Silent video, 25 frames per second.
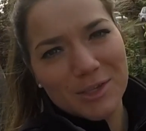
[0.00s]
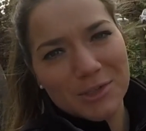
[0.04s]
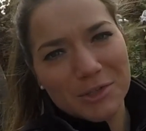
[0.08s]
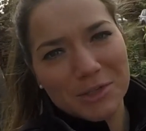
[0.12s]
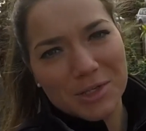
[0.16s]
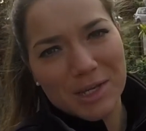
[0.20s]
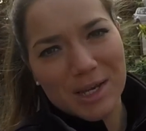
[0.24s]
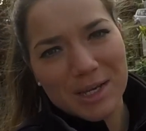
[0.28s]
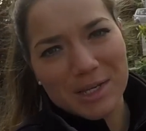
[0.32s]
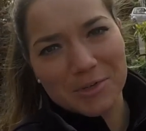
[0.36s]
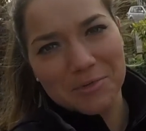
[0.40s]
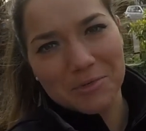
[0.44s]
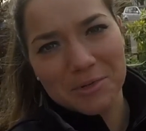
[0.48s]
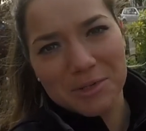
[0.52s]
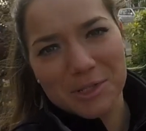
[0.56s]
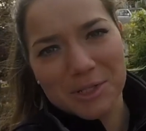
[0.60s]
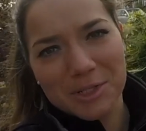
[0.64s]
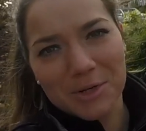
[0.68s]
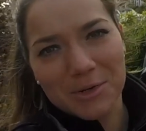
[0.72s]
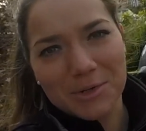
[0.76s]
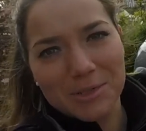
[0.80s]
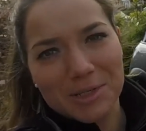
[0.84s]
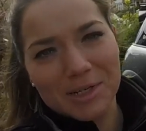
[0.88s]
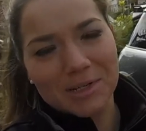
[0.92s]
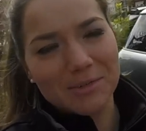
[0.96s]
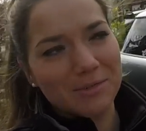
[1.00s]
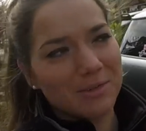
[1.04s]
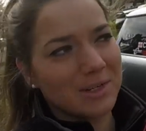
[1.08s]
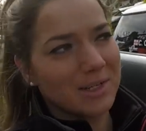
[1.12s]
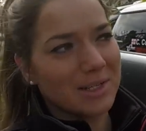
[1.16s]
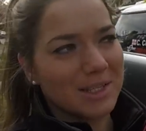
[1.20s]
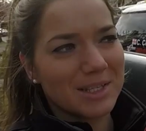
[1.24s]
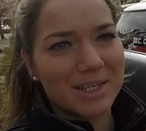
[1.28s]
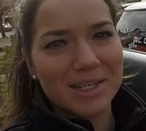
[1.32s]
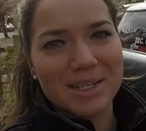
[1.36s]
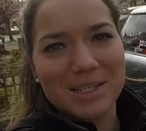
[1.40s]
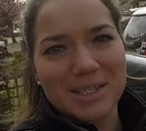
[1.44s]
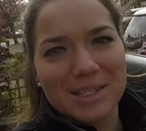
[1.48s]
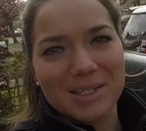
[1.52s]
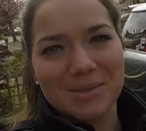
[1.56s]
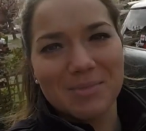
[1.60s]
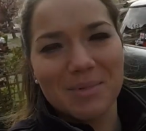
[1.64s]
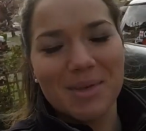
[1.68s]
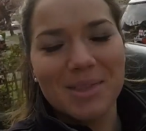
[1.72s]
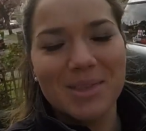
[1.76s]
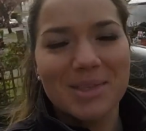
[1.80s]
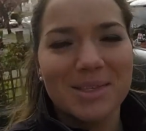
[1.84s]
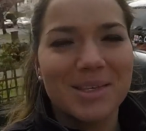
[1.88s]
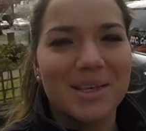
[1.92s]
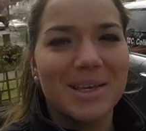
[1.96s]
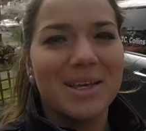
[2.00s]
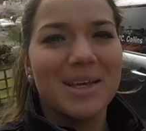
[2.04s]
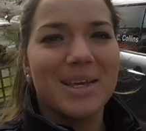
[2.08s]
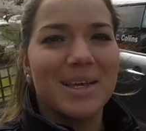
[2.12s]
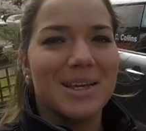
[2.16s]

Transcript: just in case we're in this lockdown for like the next six months.